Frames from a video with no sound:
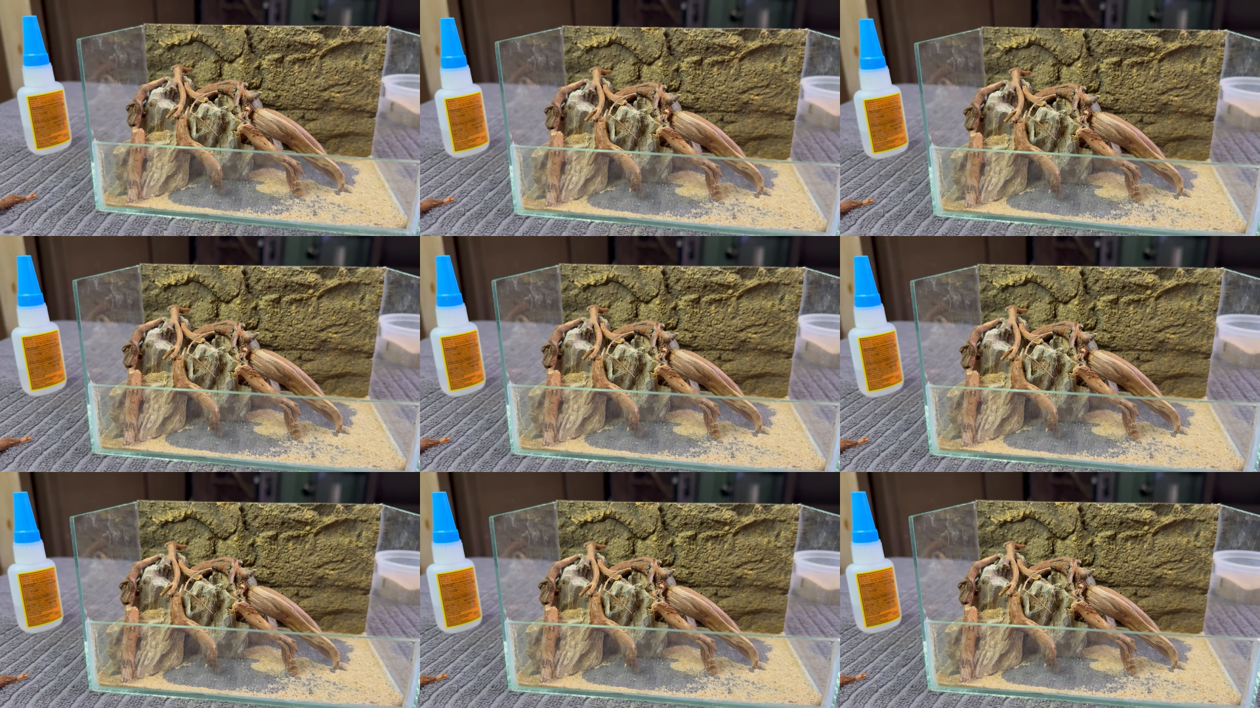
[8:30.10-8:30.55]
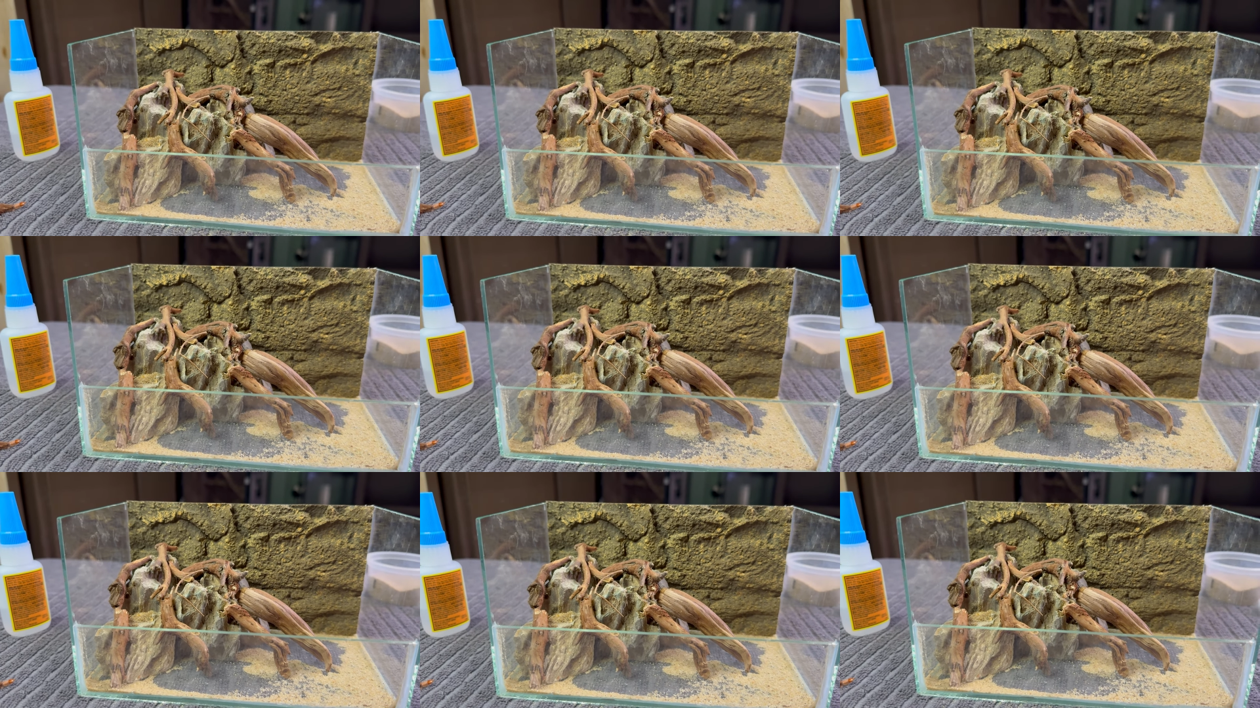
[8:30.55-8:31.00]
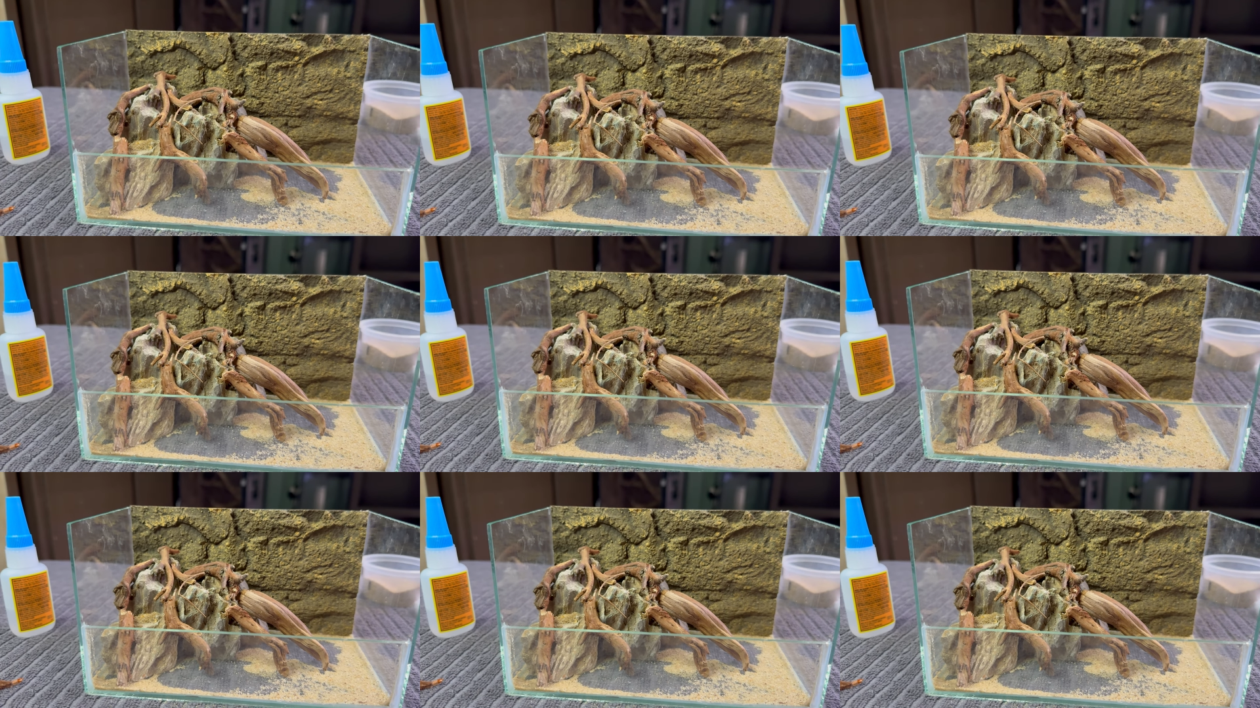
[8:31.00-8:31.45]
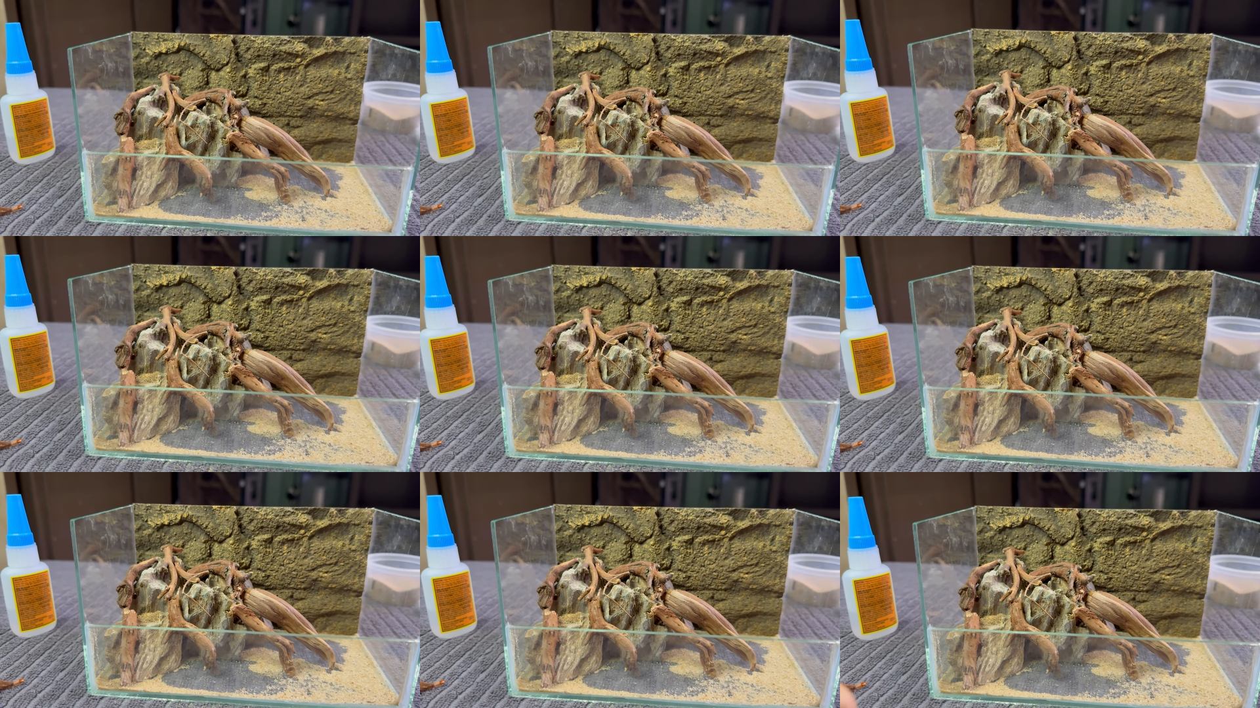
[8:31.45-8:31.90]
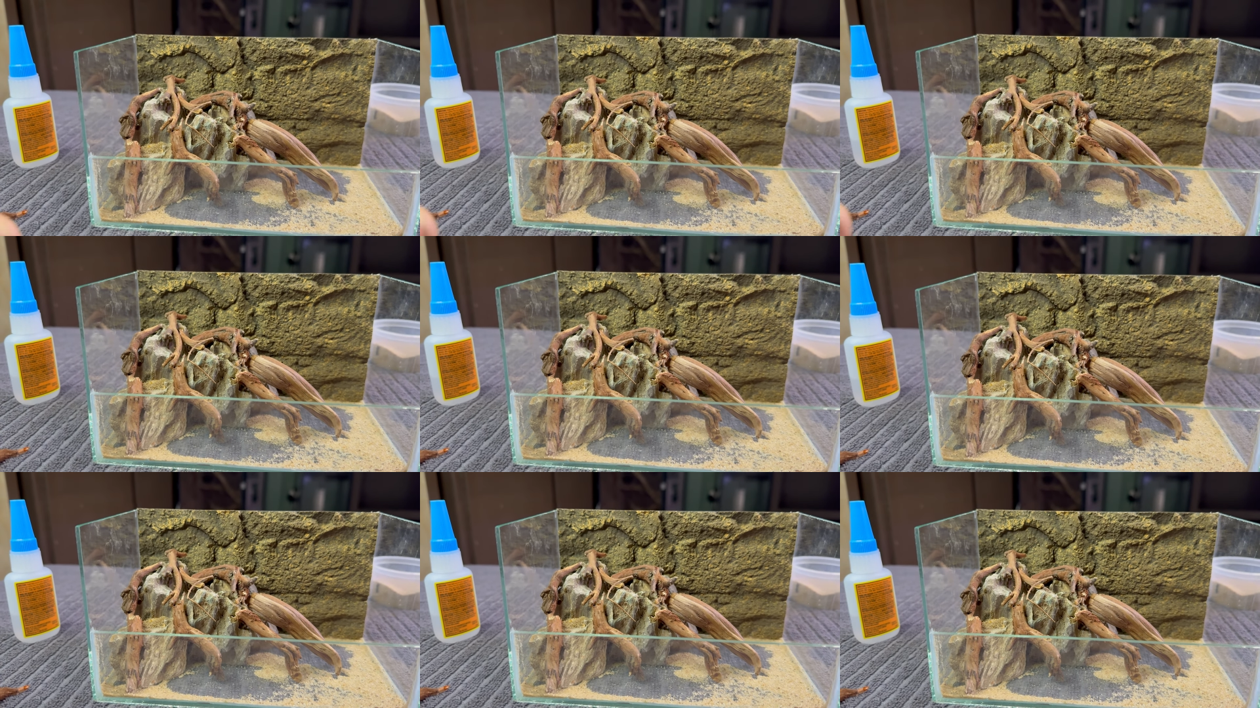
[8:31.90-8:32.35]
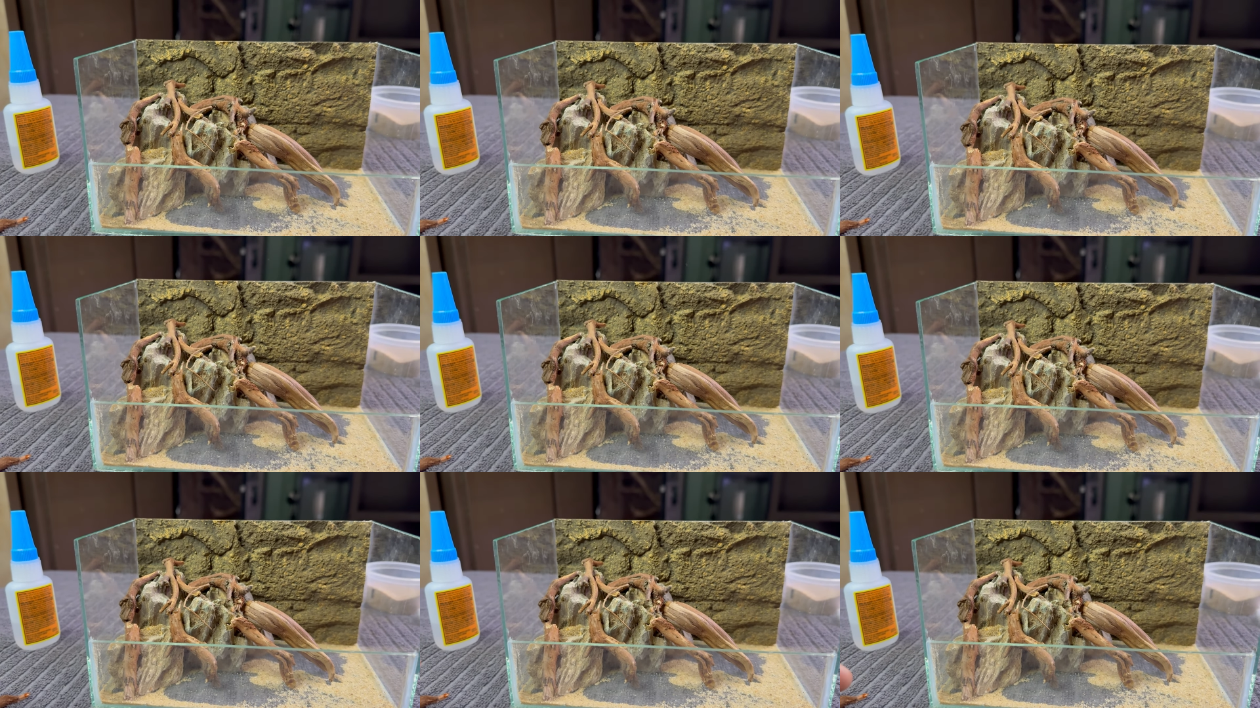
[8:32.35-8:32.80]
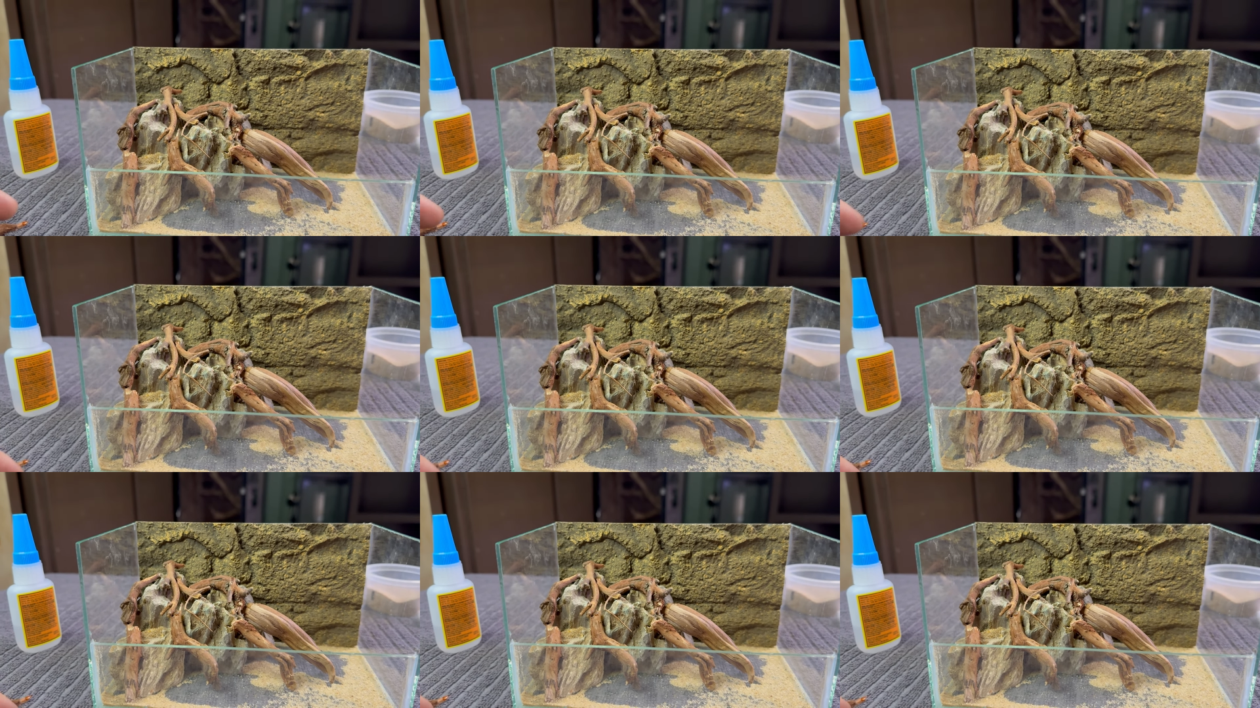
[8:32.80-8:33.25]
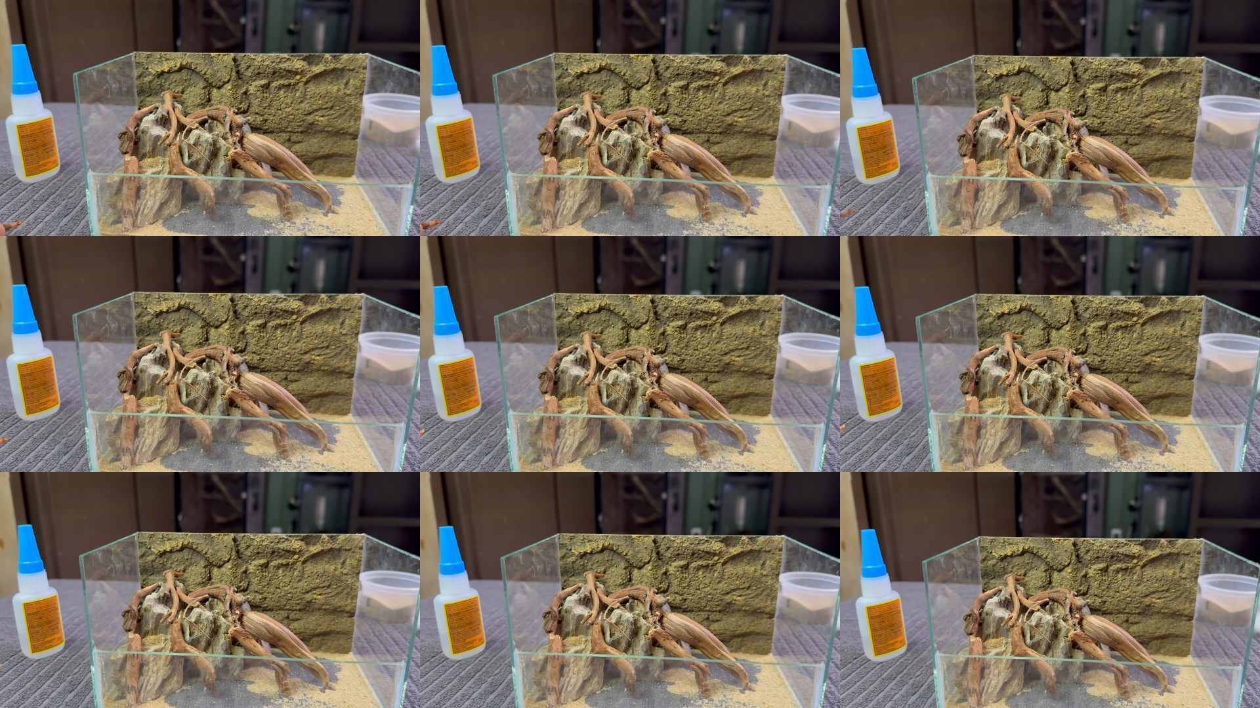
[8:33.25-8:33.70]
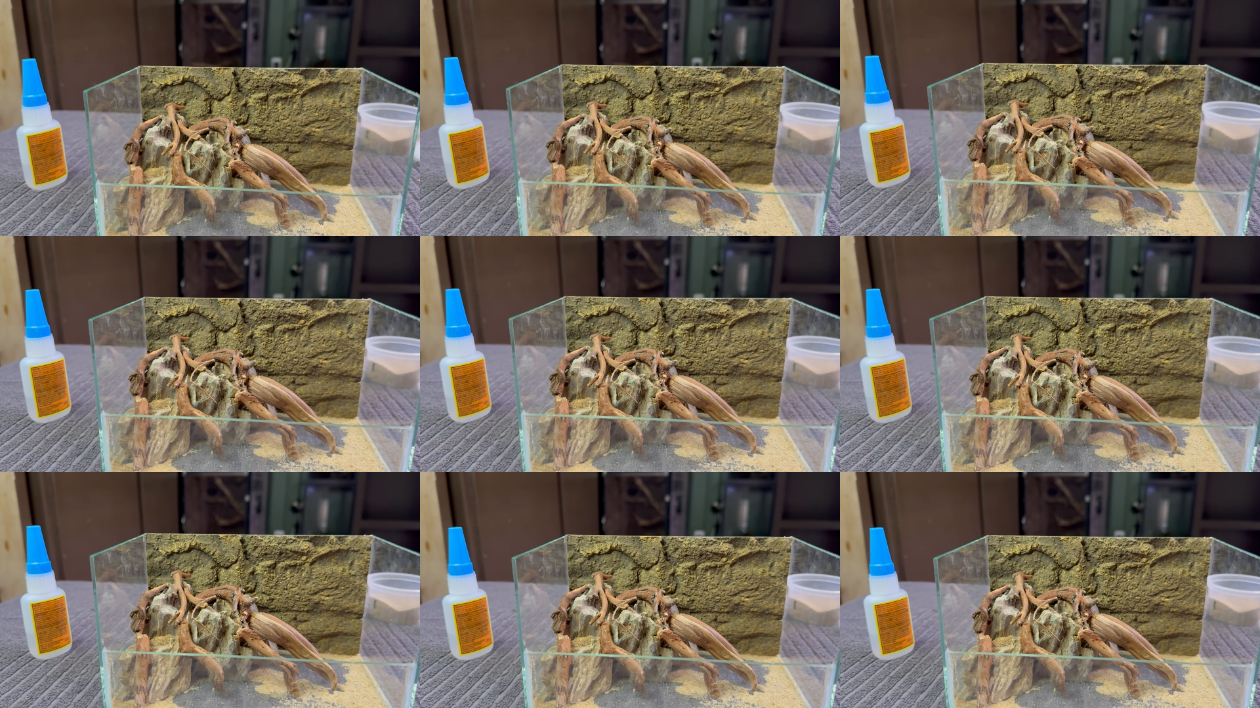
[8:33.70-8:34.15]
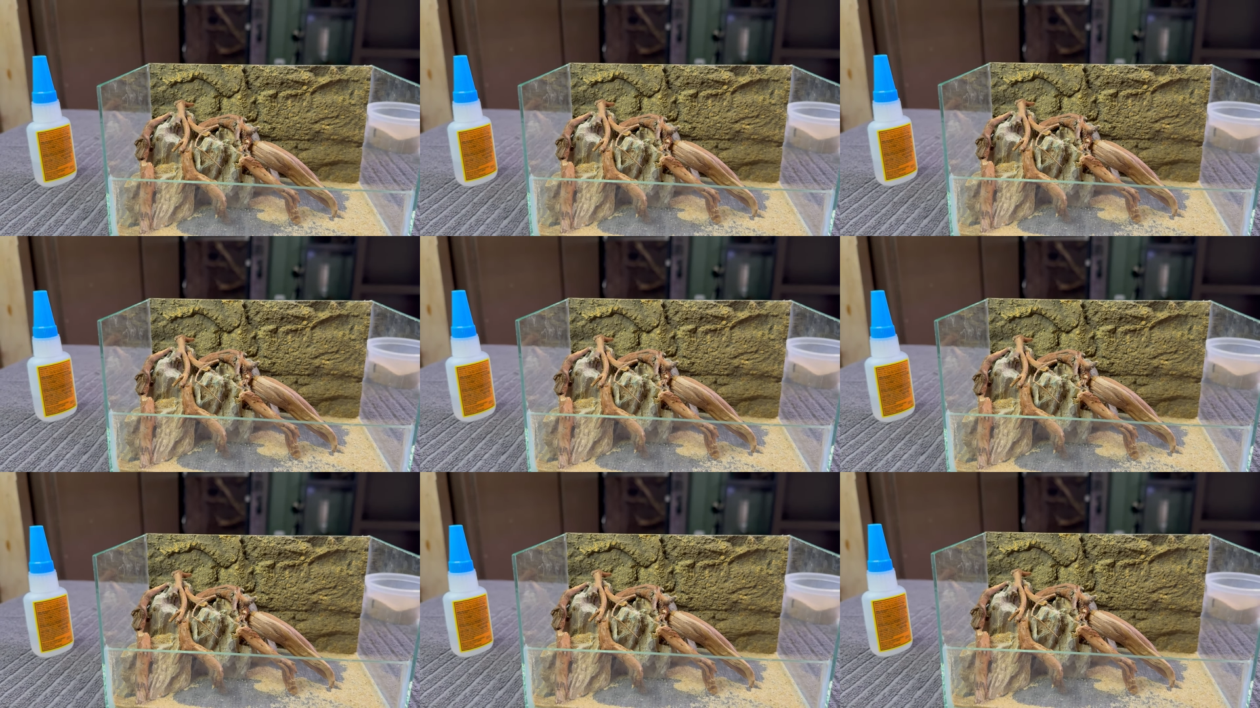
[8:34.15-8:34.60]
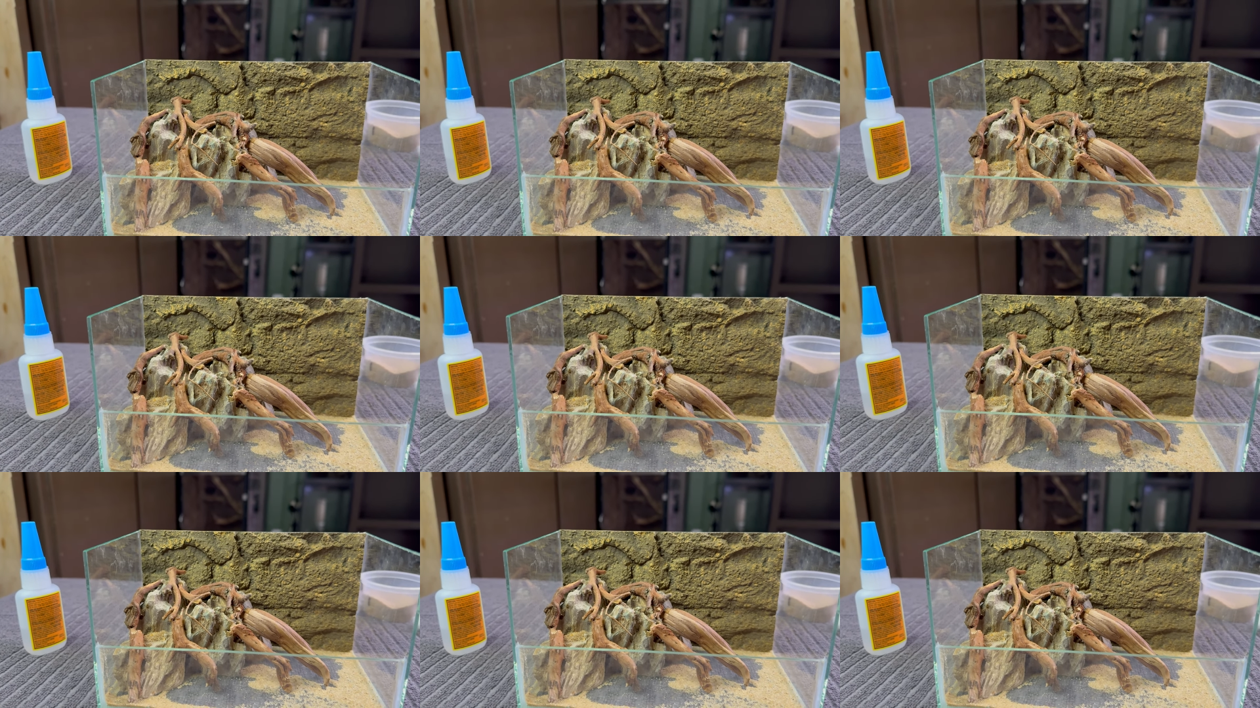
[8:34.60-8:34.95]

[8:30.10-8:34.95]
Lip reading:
[unreadable: no face in view]